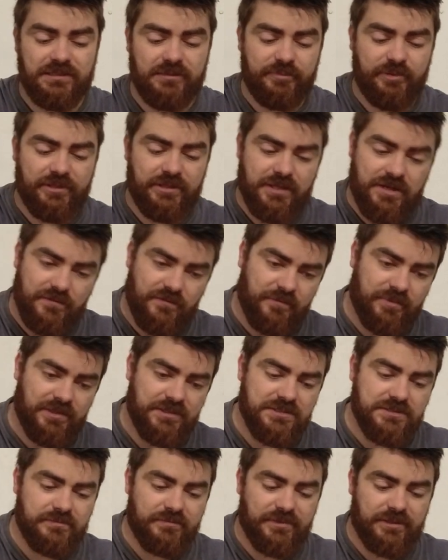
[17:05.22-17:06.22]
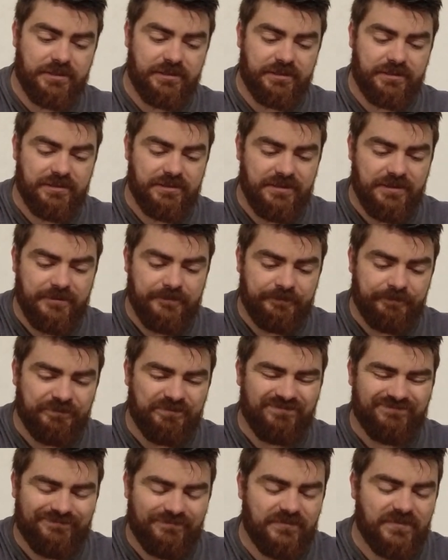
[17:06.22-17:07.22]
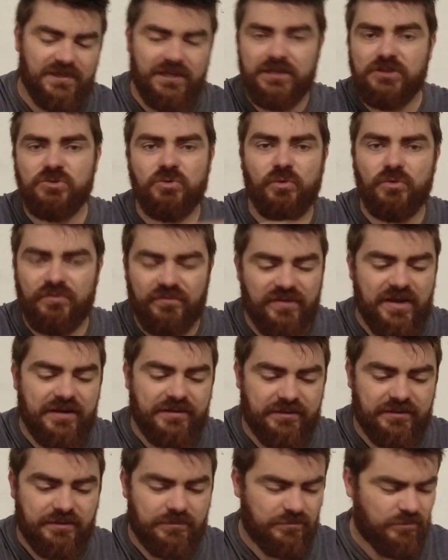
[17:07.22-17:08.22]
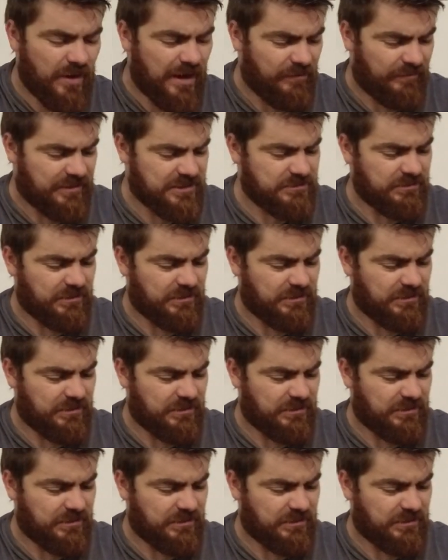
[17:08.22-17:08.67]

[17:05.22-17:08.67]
and I put that over a Bunsen burner, ignore the fact that wow, that